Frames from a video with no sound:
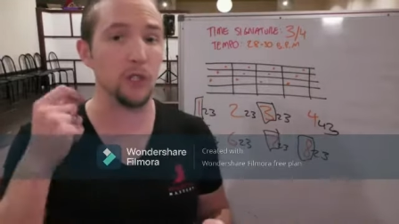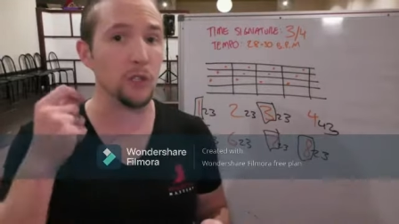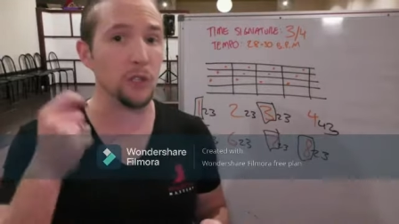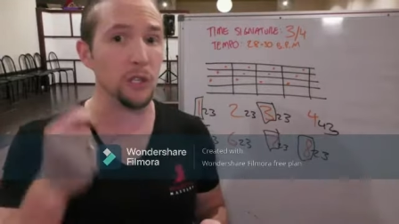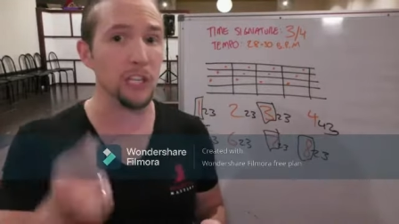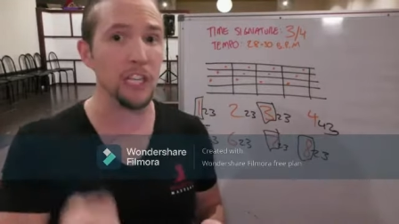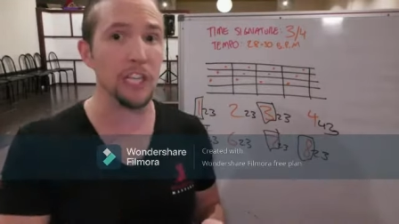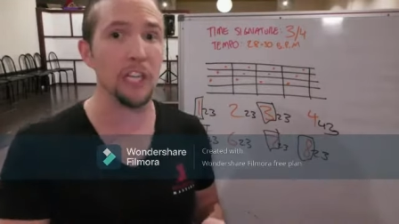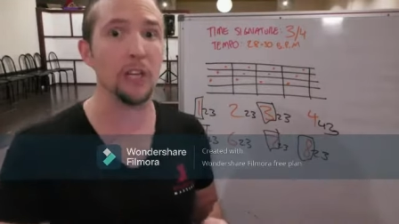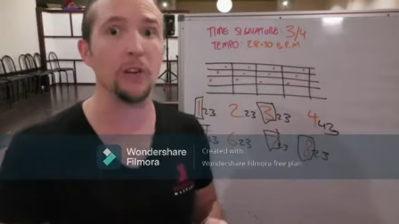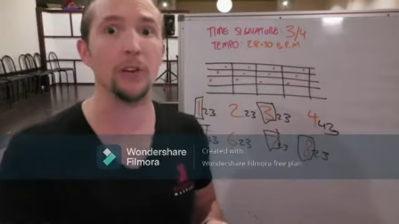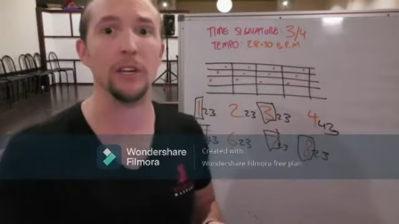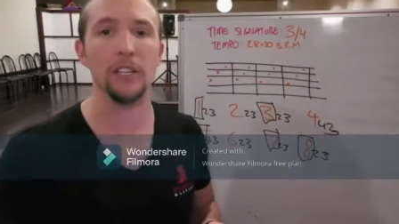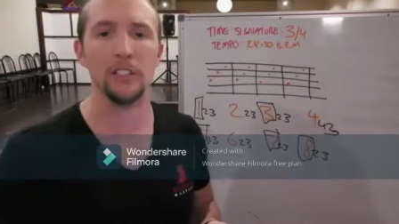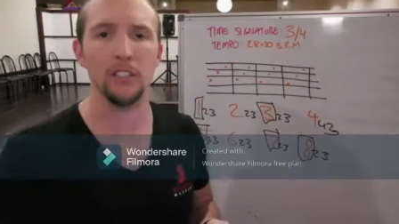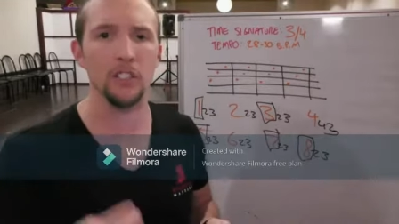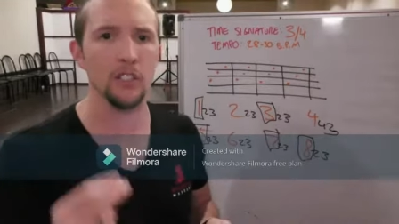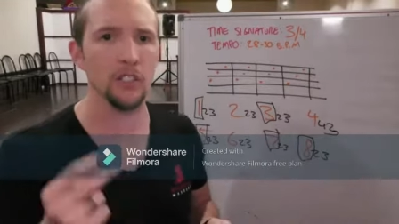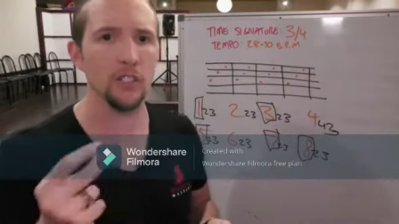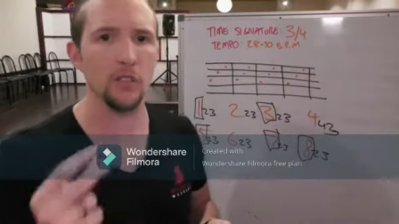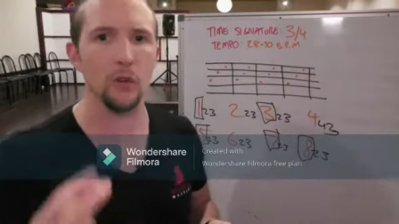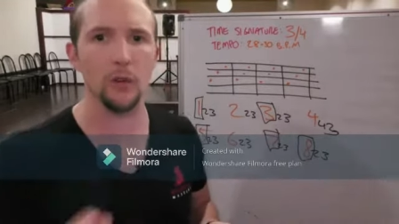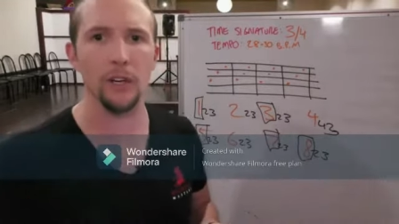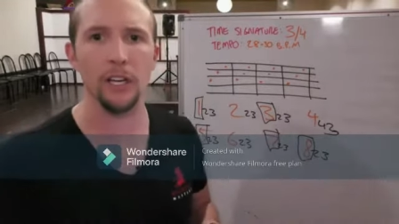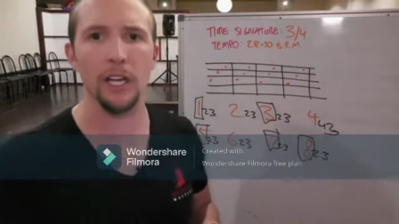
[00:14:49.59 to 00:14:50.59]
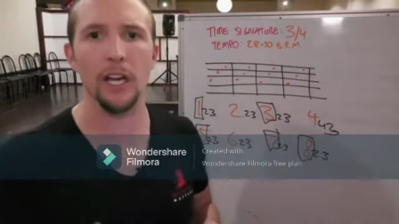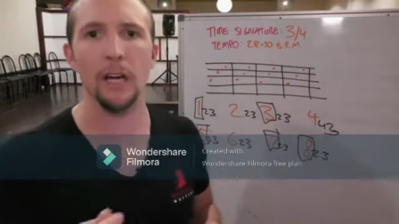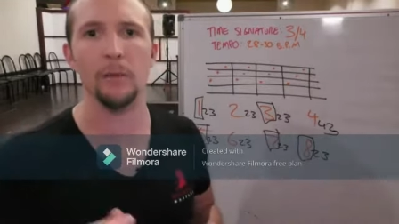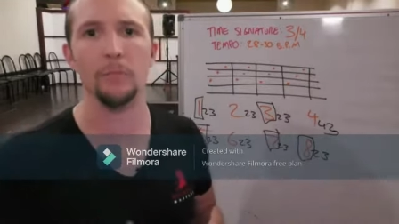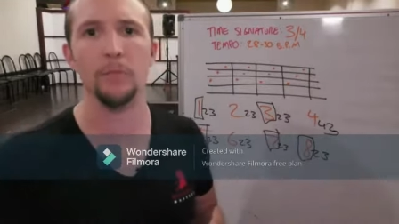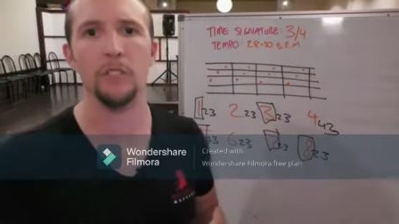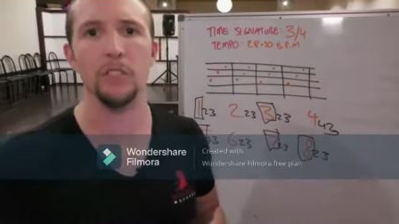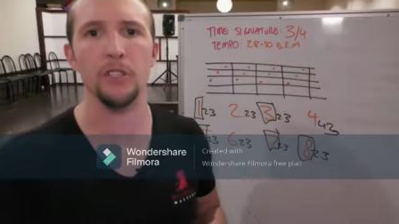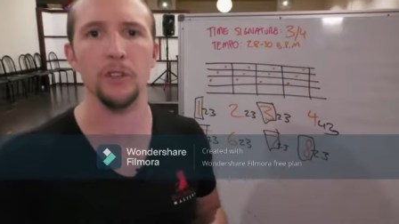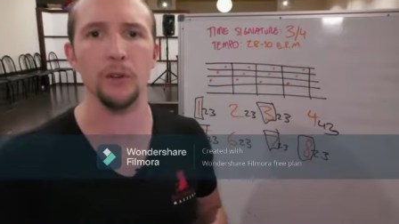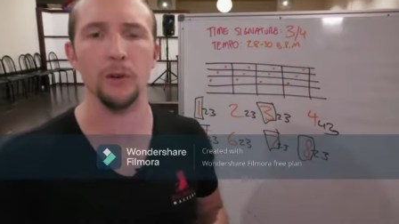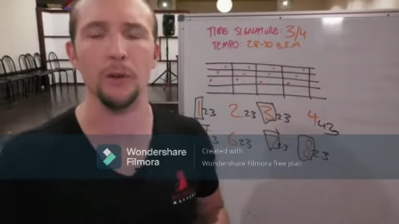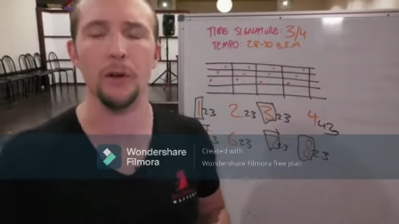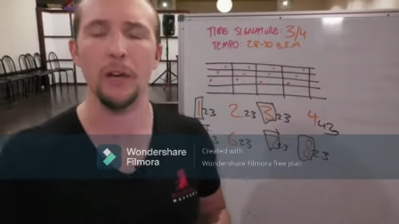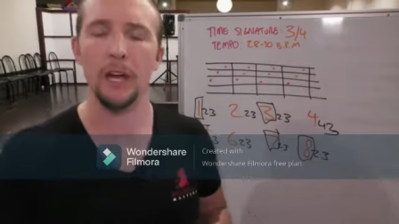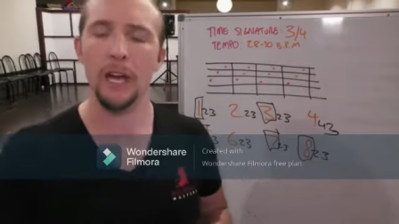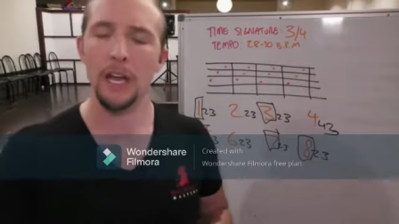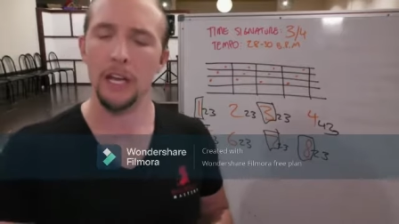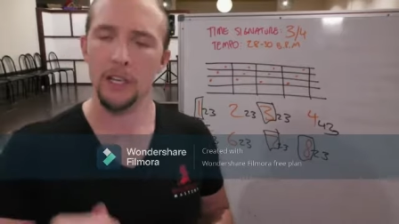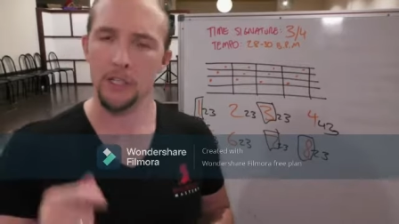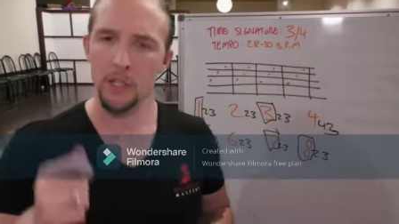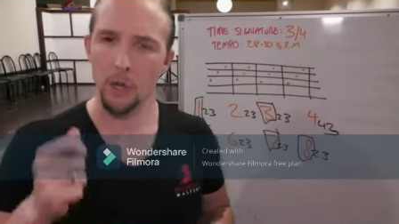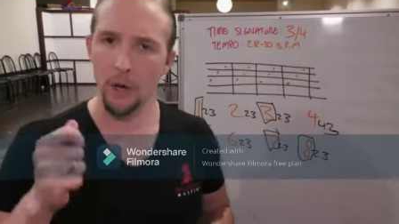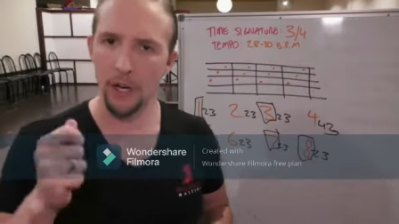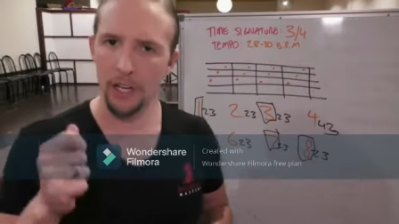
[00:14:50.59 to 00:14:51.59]
You can hear it. It just sort of comes to you.
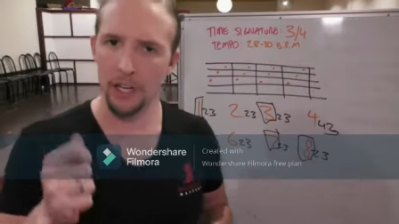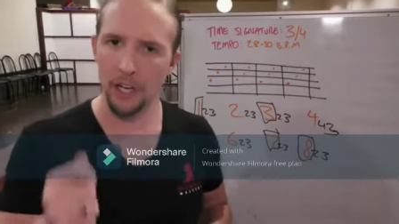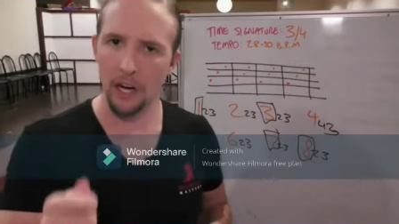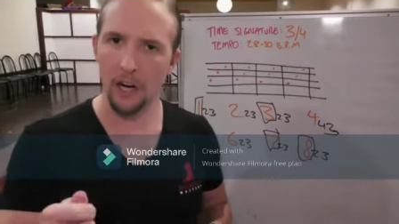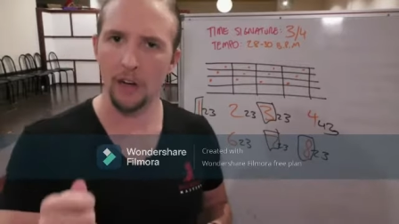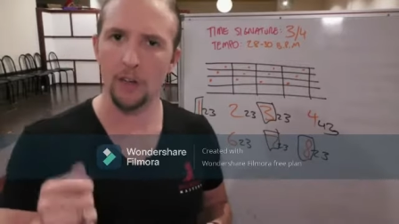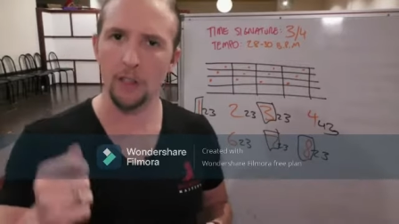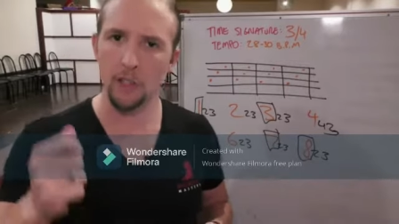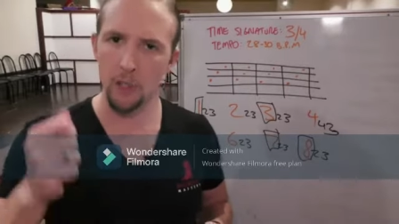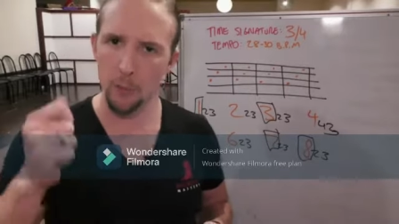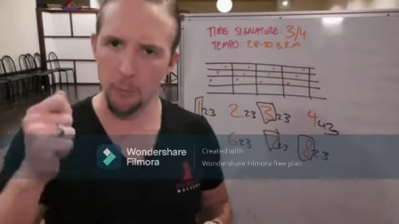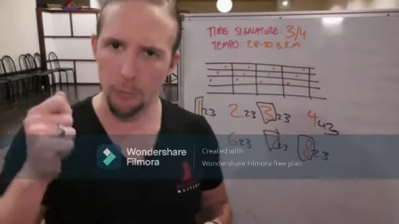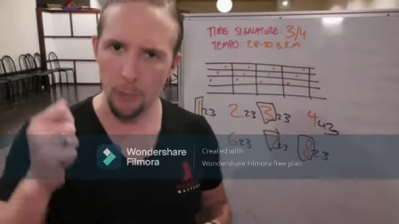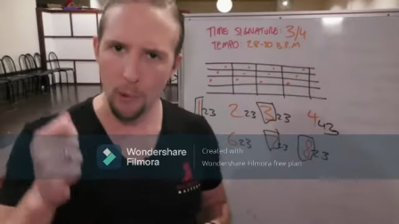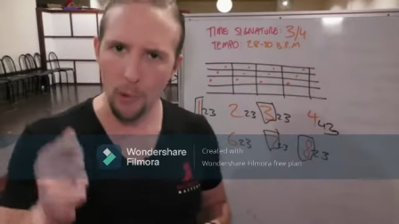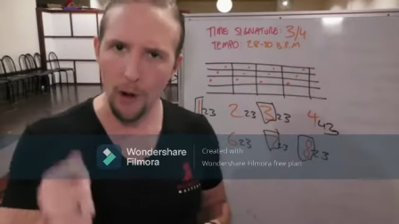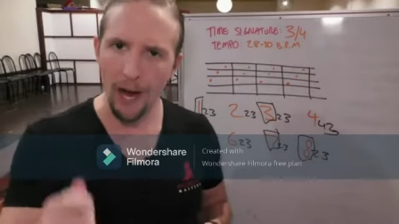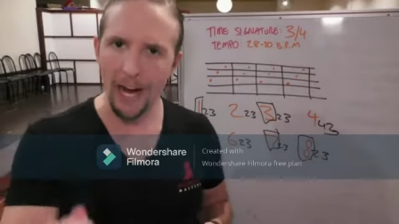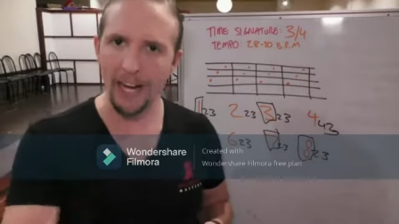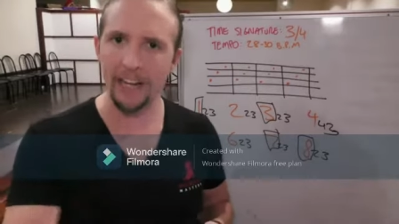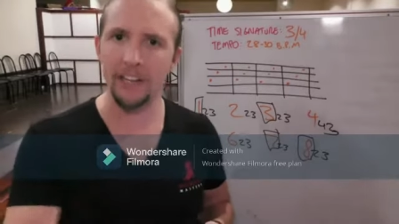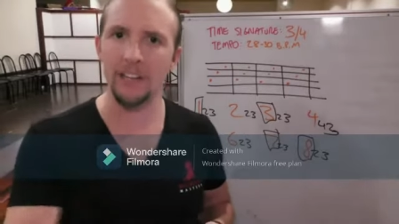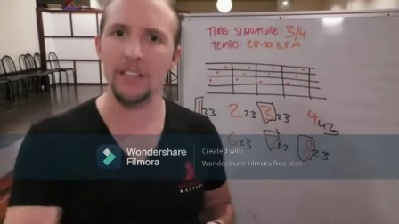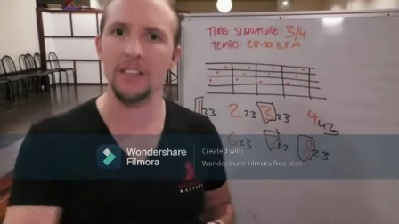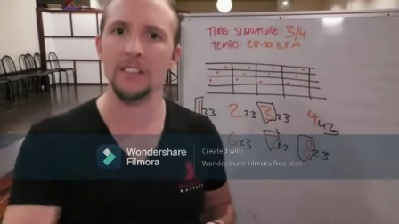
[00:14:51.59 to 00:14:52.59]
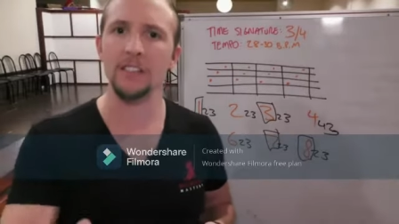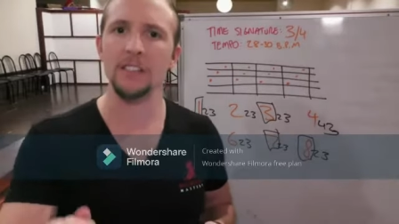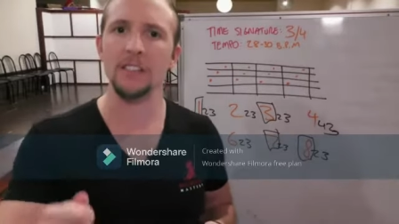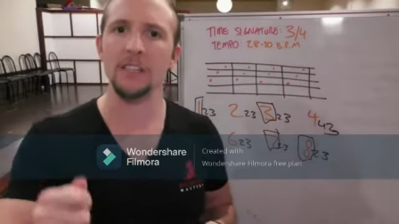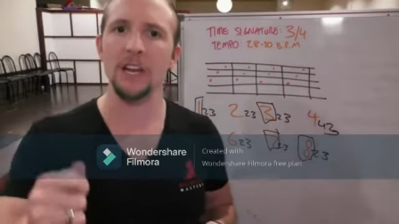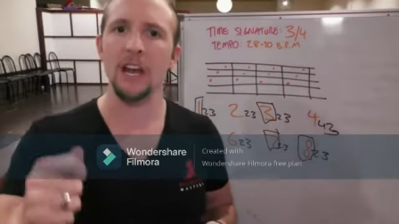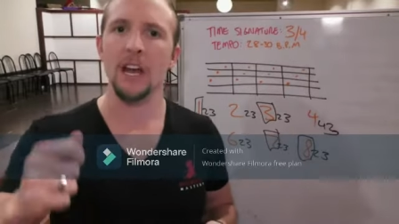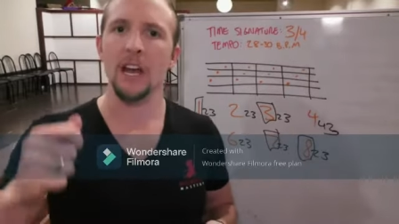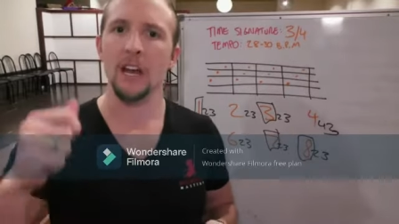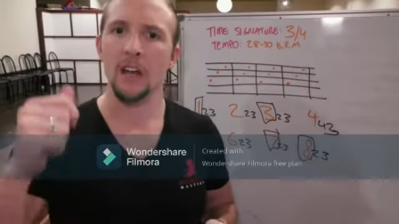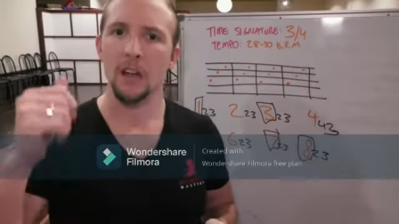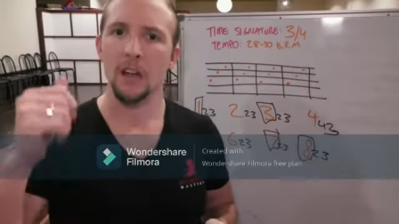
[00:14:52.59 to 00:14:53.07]
So I encourage you, practice,